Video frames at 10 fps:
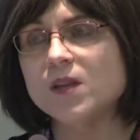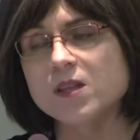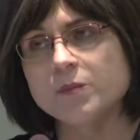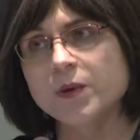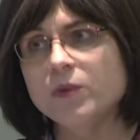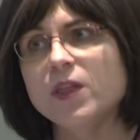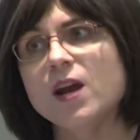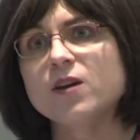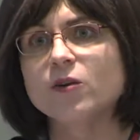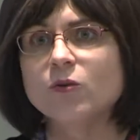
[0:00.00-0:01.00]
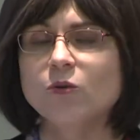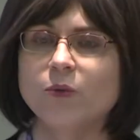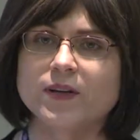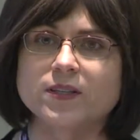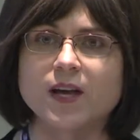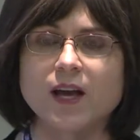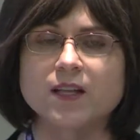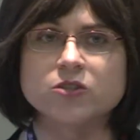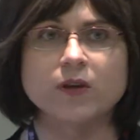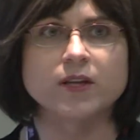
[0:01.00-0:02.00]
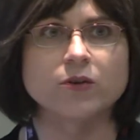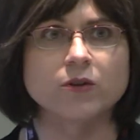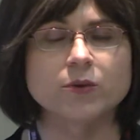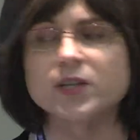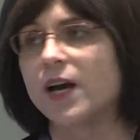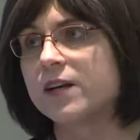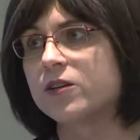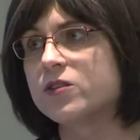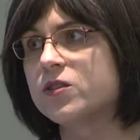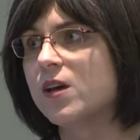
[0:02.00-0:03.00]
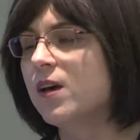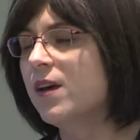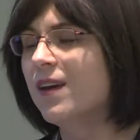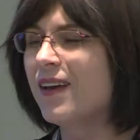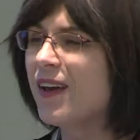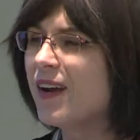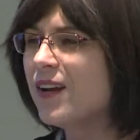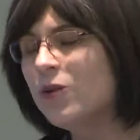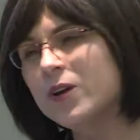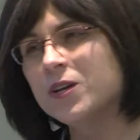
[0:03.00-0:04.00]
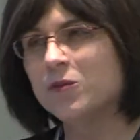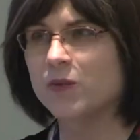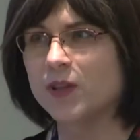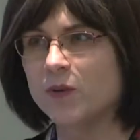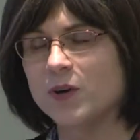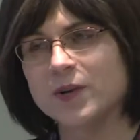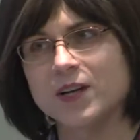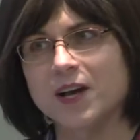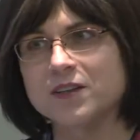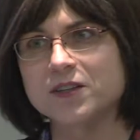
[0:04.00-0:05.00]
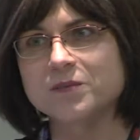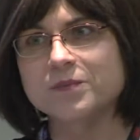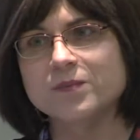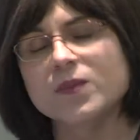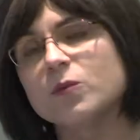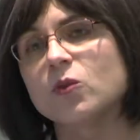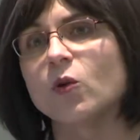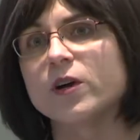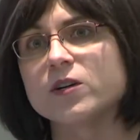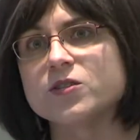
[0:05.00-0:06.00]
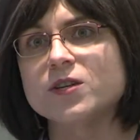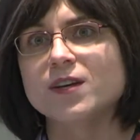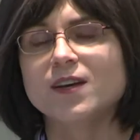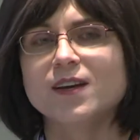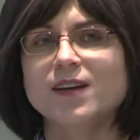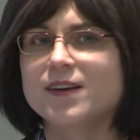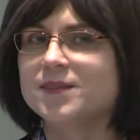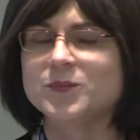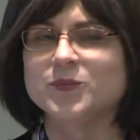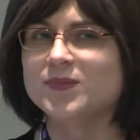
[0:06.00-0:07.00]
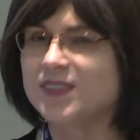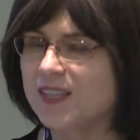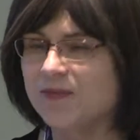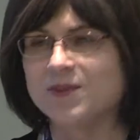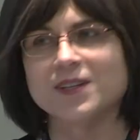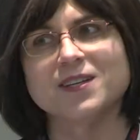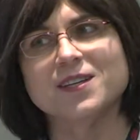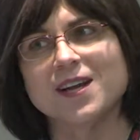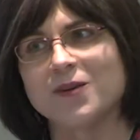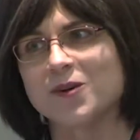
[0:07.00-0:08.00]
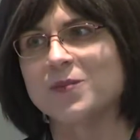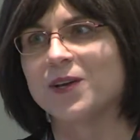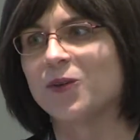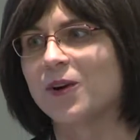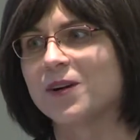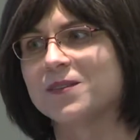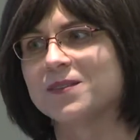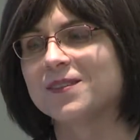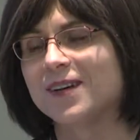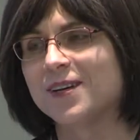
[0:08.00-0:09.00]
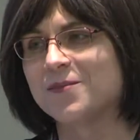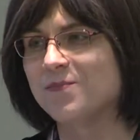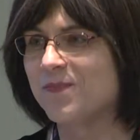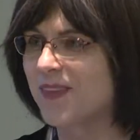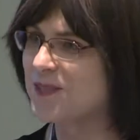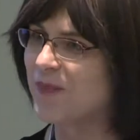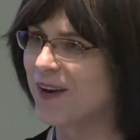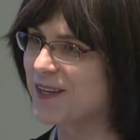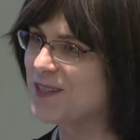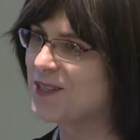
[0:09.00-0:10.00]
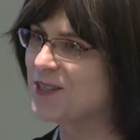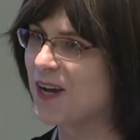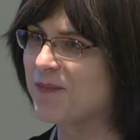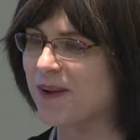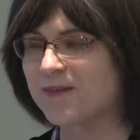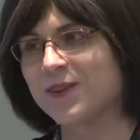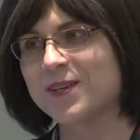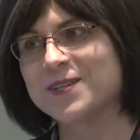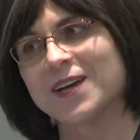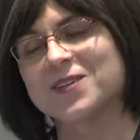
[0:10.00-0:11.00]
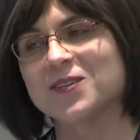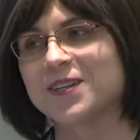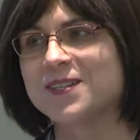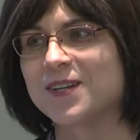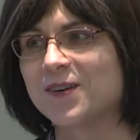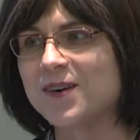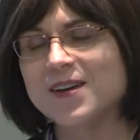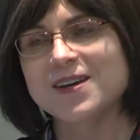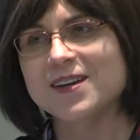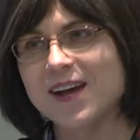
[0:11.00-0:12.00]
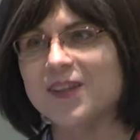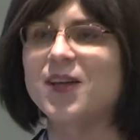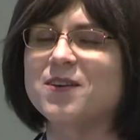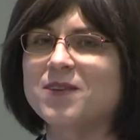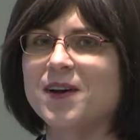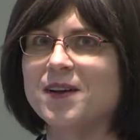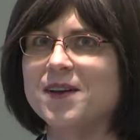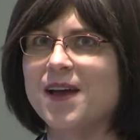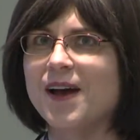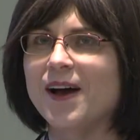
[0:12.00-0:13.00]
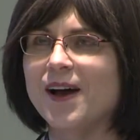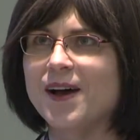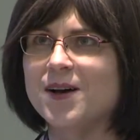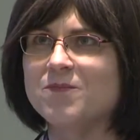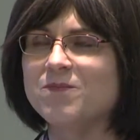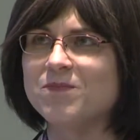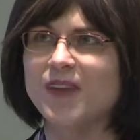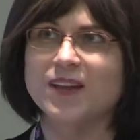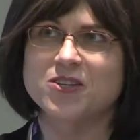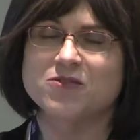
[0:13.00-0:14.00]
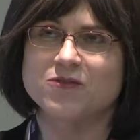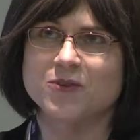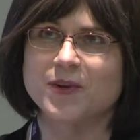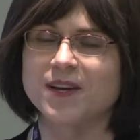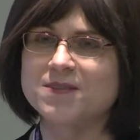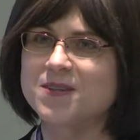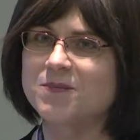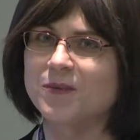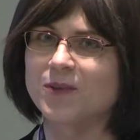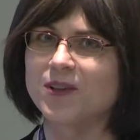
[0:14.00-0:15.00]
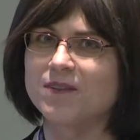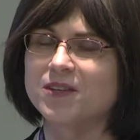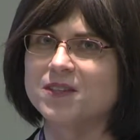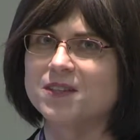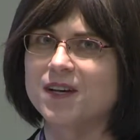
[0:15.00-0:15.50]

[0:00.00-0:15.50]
The people that I knew who went to college, well, I knew they were doctors, and I knew I didn't really want to be a doctor. There were lawyers. Definitely did not want to be a lawyer. That's my next stop after this, actually, so not a lot of fun, at least for me. Some people love it.